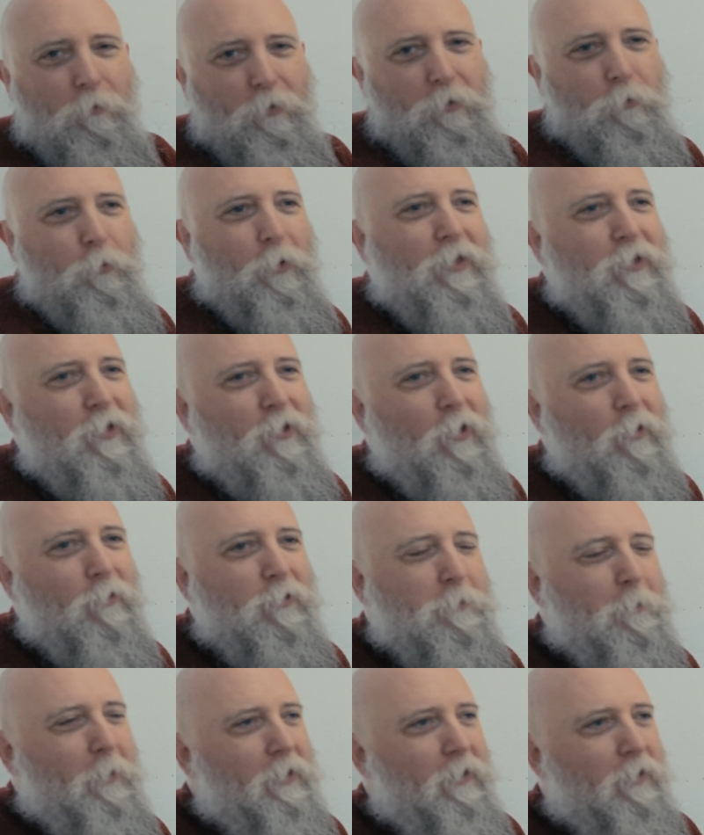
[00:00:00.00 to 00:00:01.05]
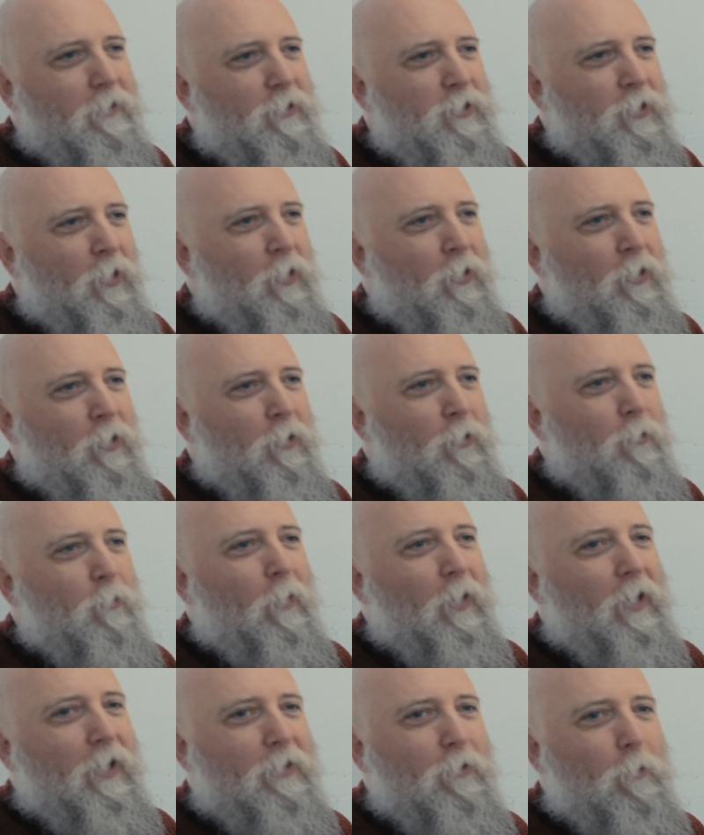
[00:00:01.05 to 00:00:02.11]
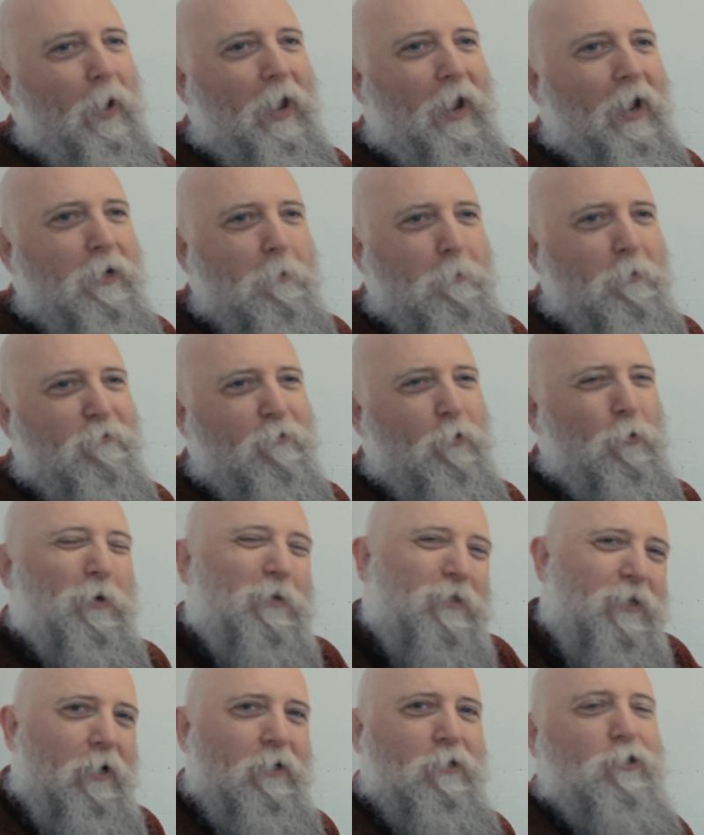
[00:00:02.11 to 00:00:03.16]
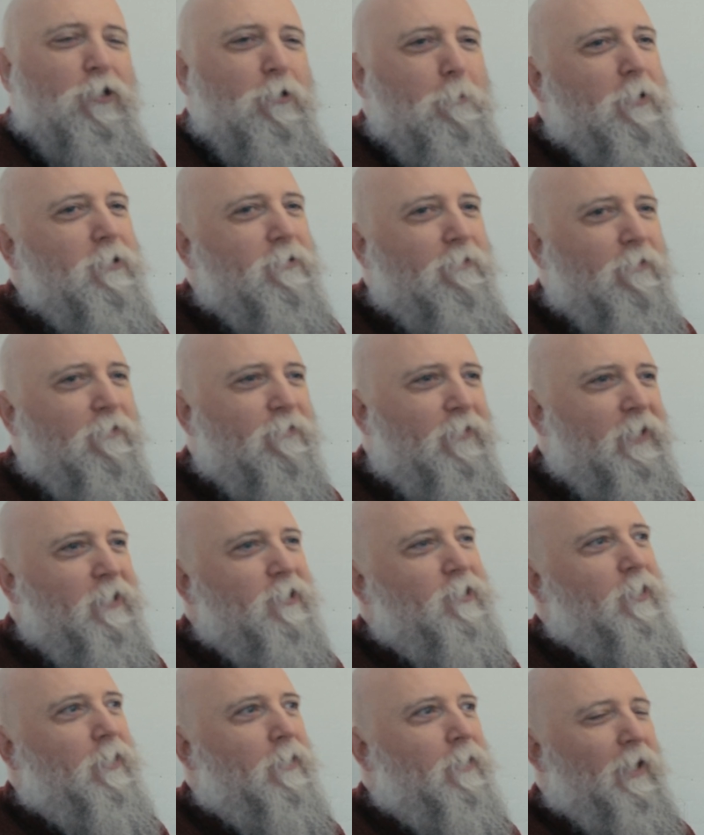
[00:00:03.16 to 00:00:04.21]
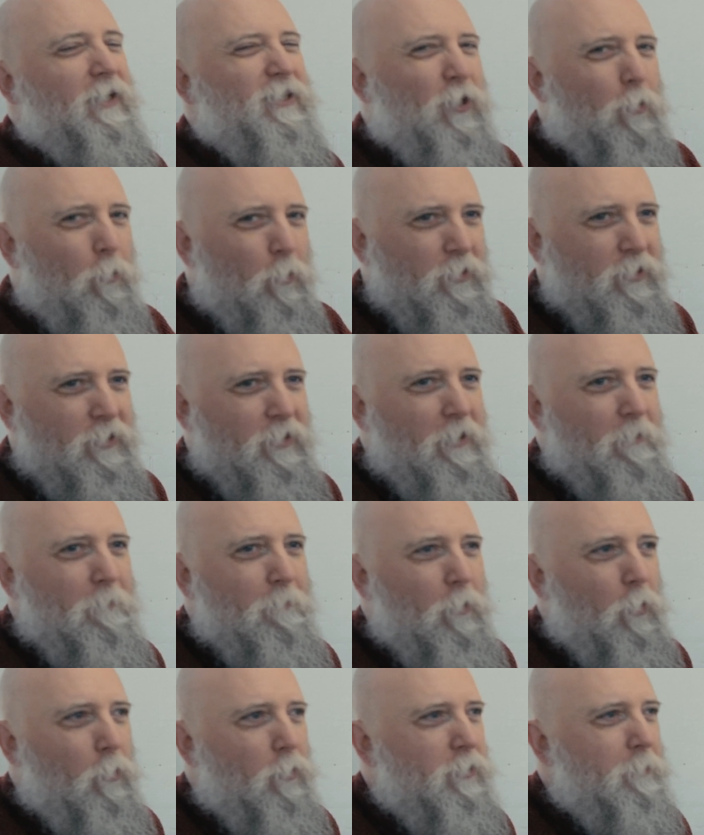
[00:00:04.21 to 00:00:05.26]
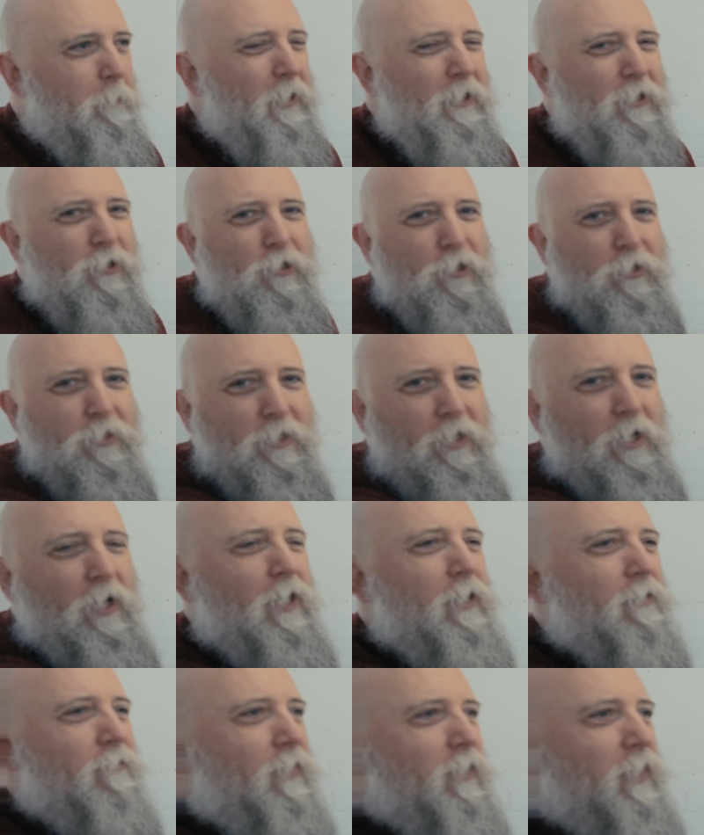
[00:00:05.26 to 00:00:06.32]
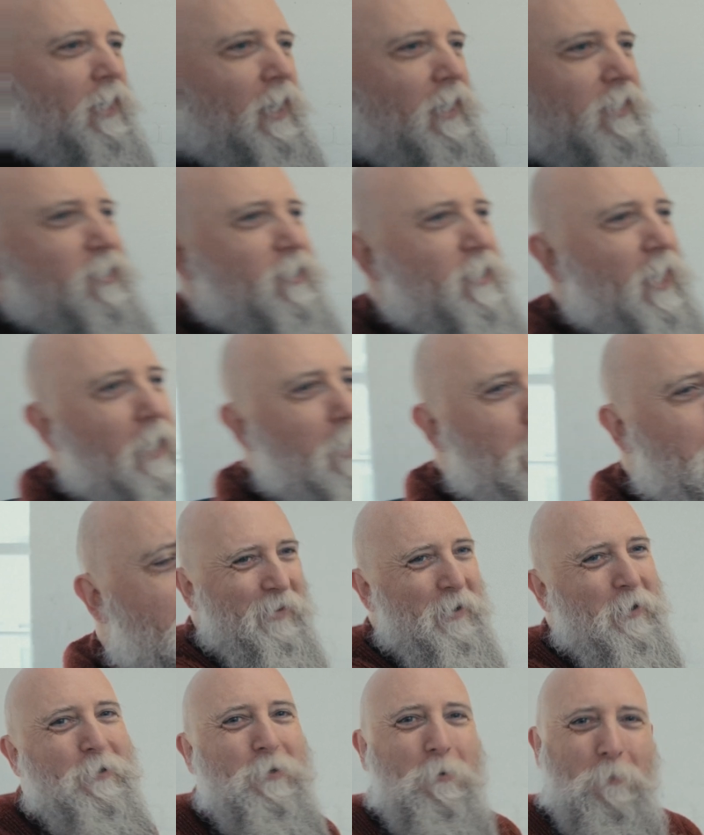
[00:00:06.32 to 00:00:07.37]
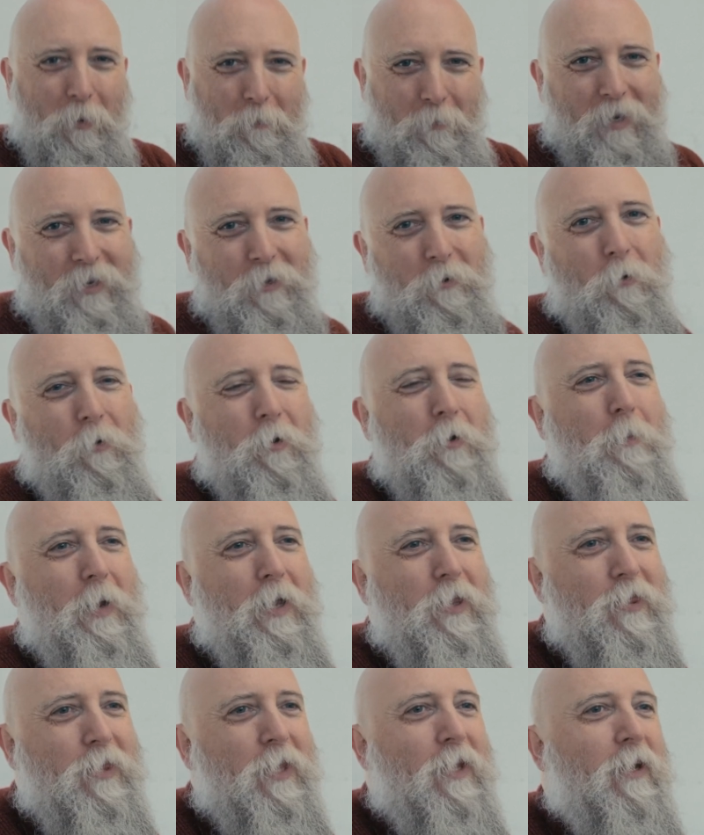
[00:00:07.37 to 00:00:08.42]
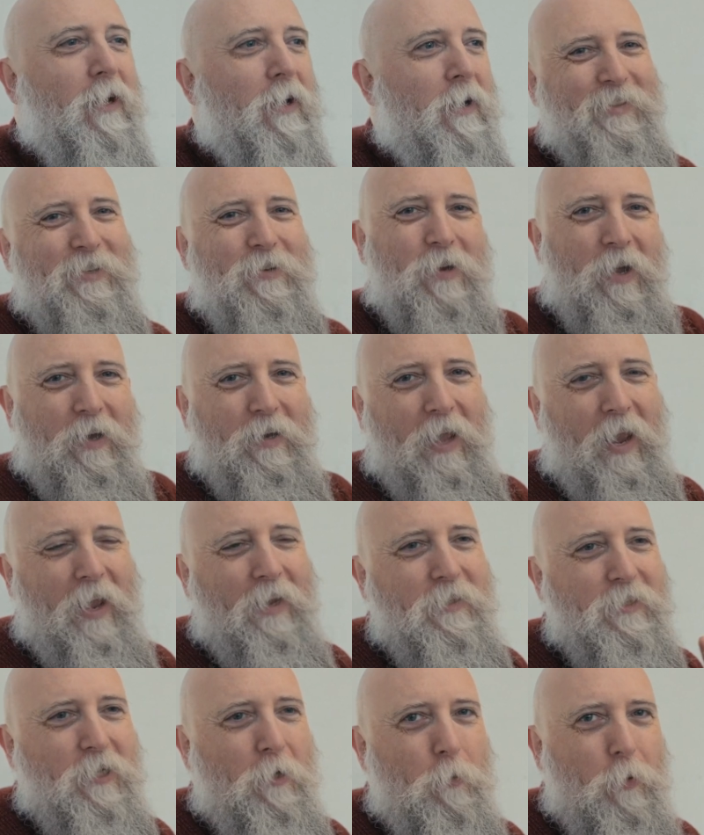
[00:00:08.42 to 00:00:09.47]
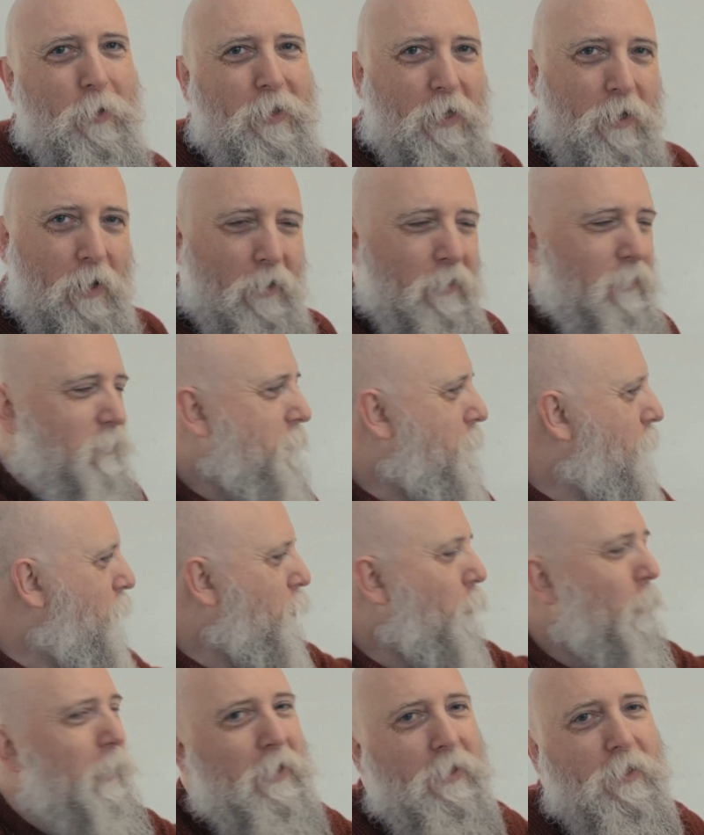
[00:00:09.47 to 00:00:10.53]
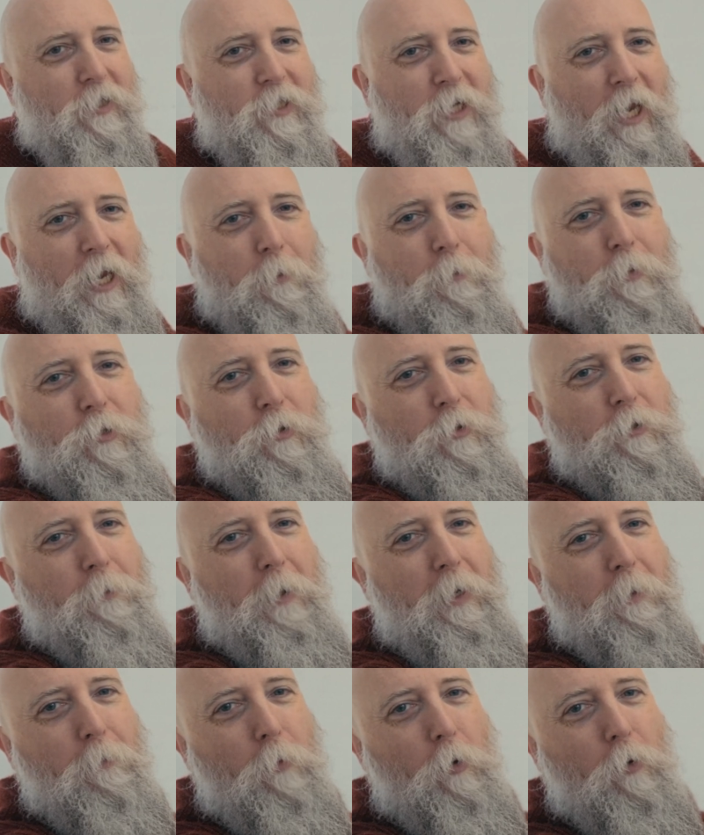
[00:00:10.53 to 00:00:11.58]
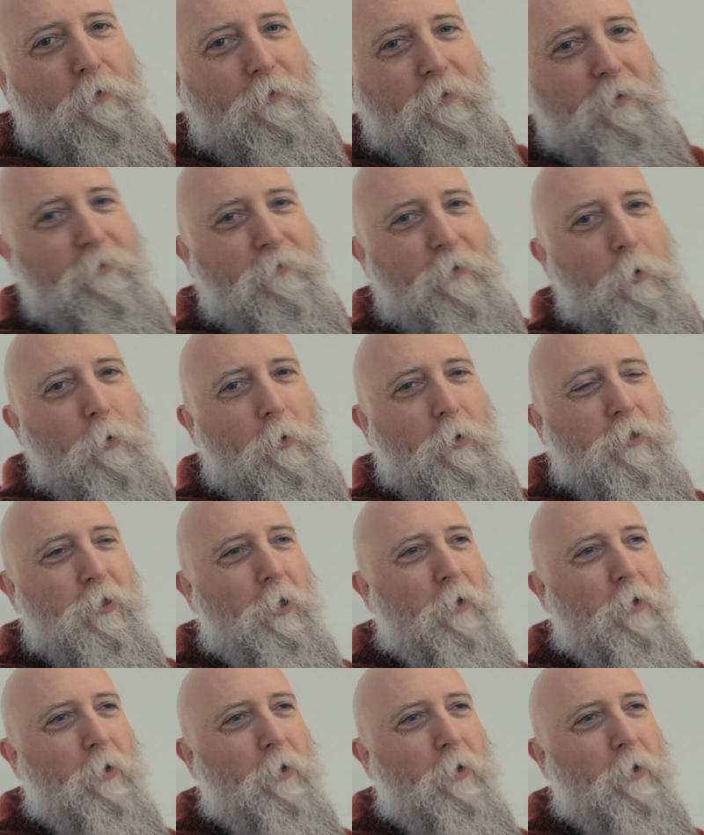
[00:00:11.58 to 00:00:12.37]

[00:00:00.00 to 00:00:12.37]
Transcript: with the width of those because the way I had it before is kind of too much of a feature, and I wanted it more to be just a kind of a shape. So by making it all a bit thicker, you kind of end up with the lines between the shapes sort of being more of the focus